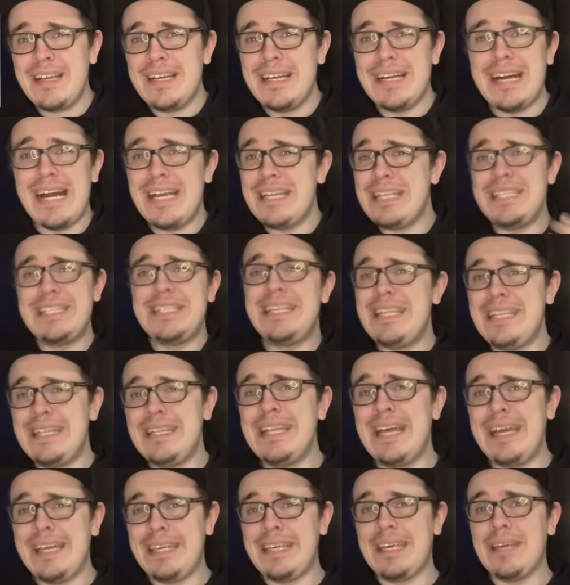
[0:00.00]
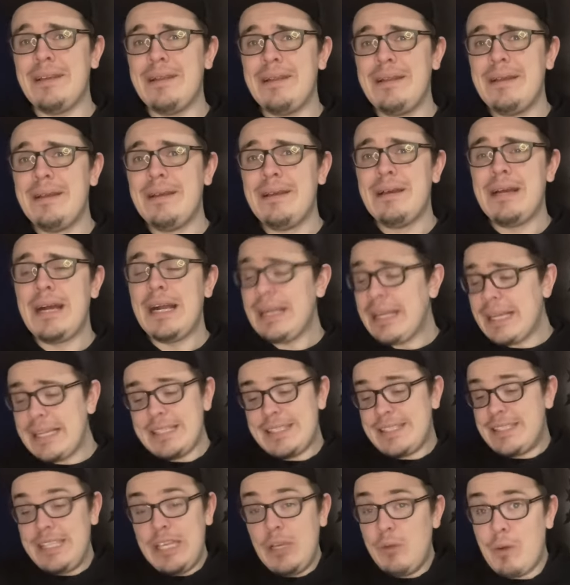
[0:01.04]
I just didn't like it. I could
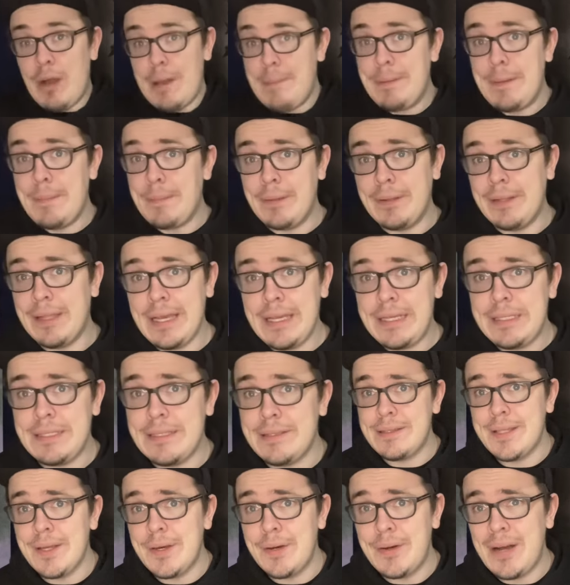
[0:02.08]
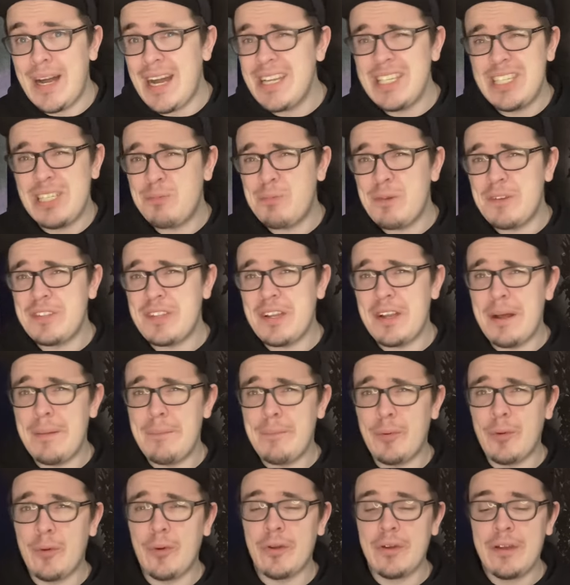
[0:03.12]
see why people liked though. I just wasn't on
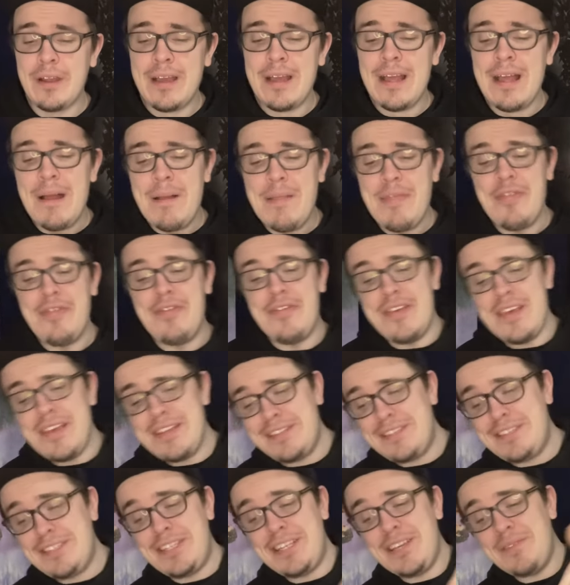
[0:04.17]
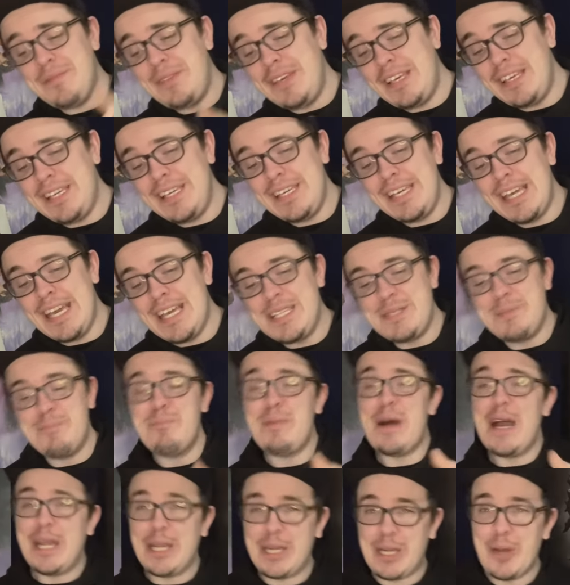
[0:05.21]
board. This, to me, is
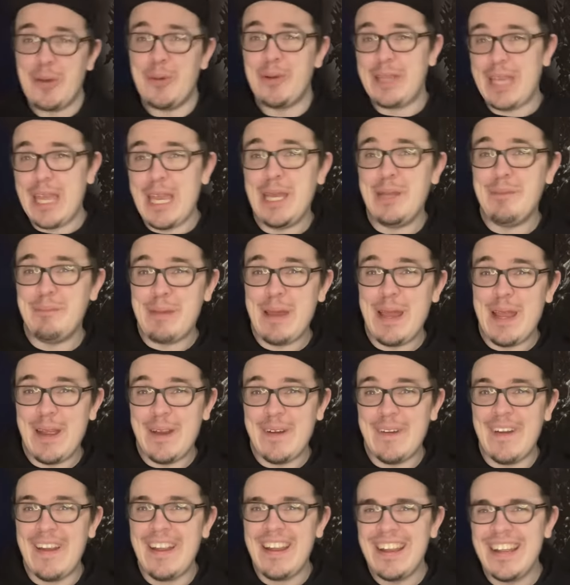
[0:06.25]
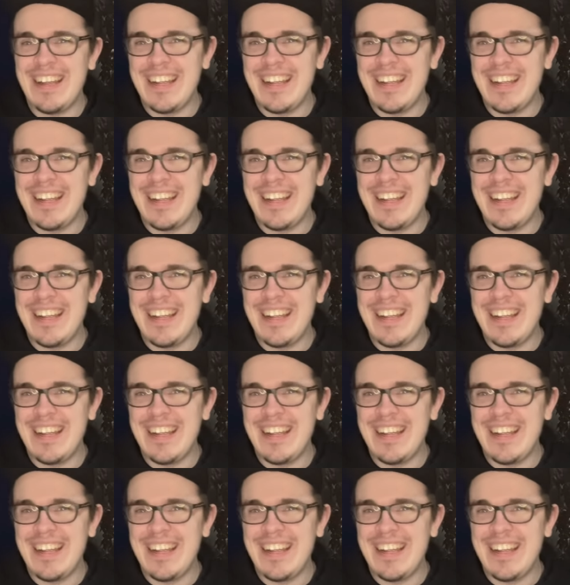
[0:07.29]
my Cocaine Bear.